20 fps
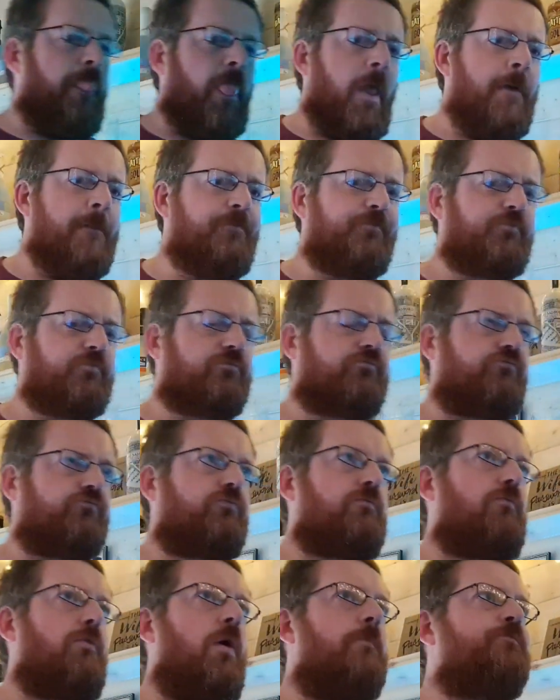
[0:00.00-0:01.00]
sometimes
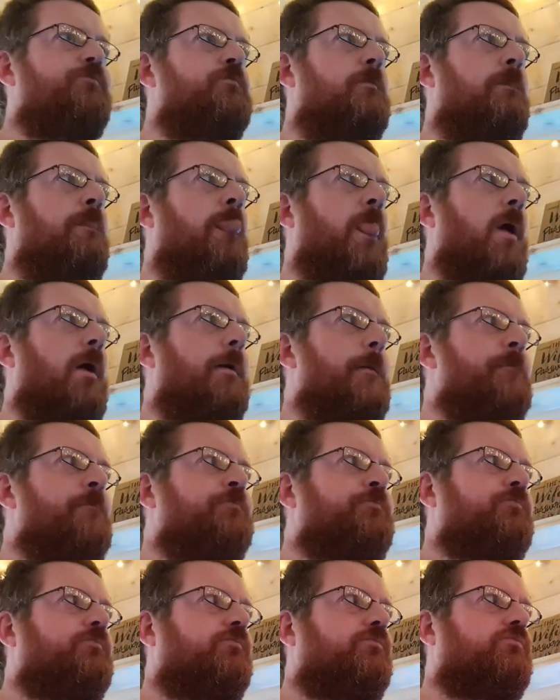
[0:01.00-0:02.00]
there will be
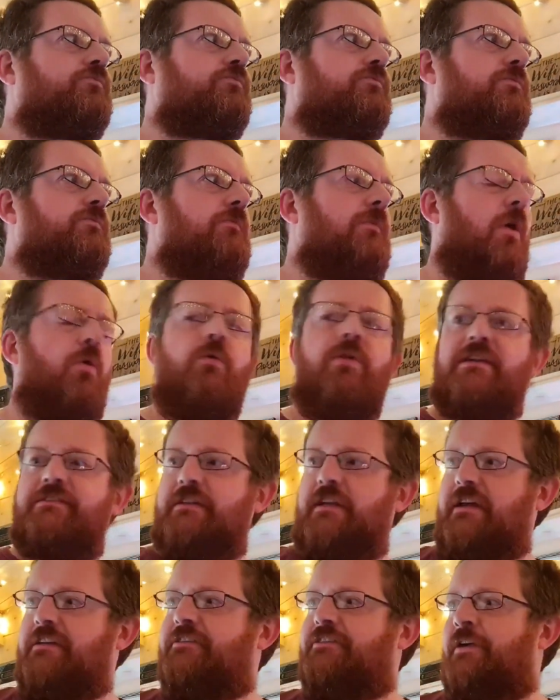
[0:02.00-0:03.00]
substitutions on some of the
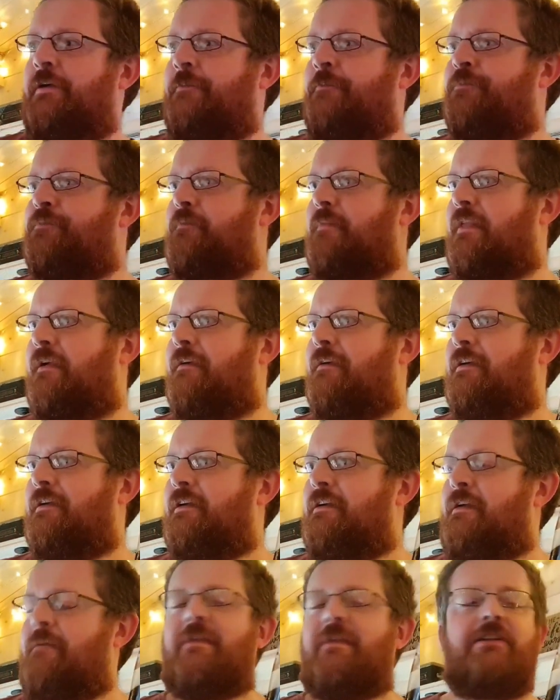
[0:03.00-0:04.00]
beers within the Beer
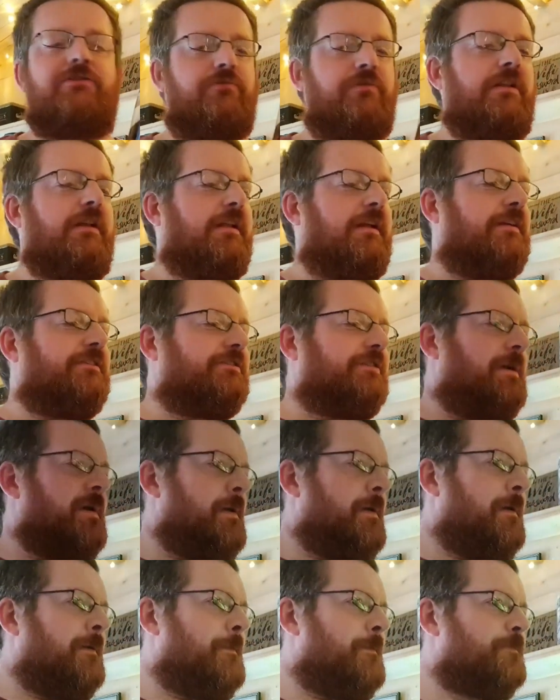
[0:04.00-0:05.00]
52 box,
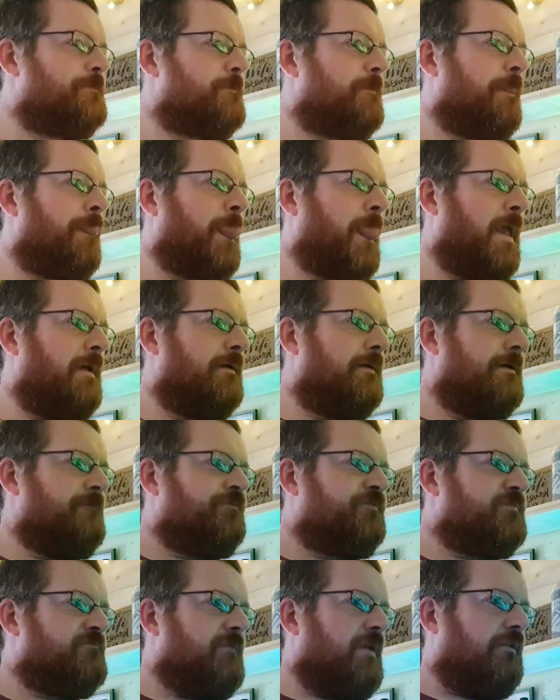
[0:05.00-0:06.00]
which is perfectly
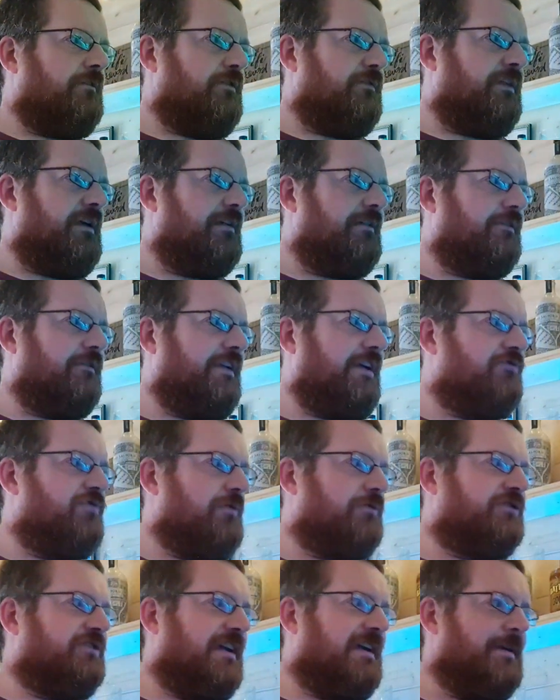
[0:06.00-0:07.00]
understandable. It has
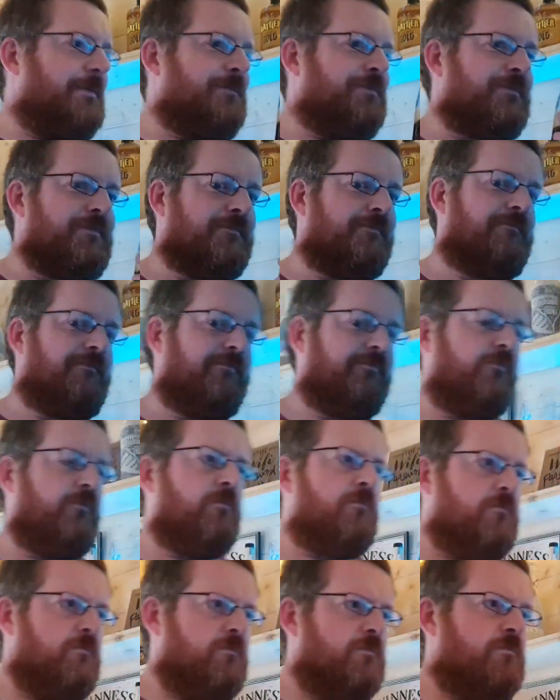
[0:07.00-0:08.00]
happened in previous
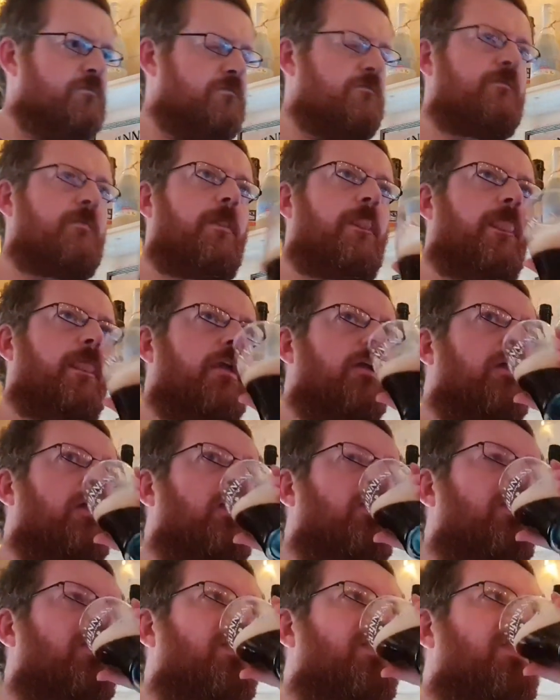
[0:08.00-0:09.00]
months.
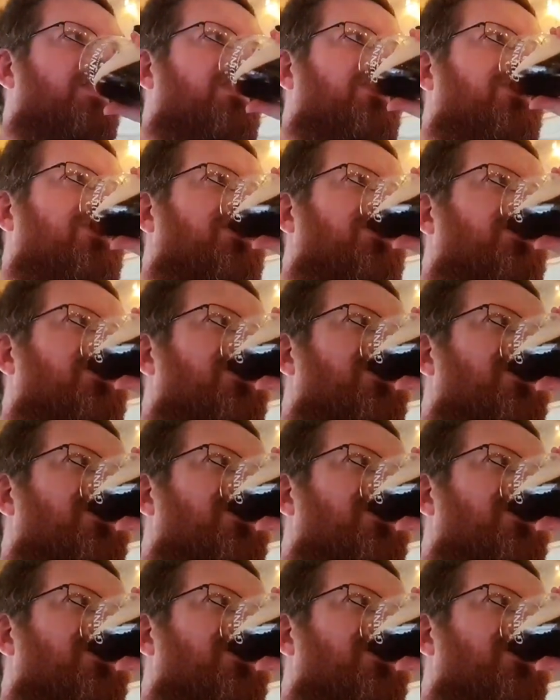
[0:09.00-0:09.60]
But when you get a beer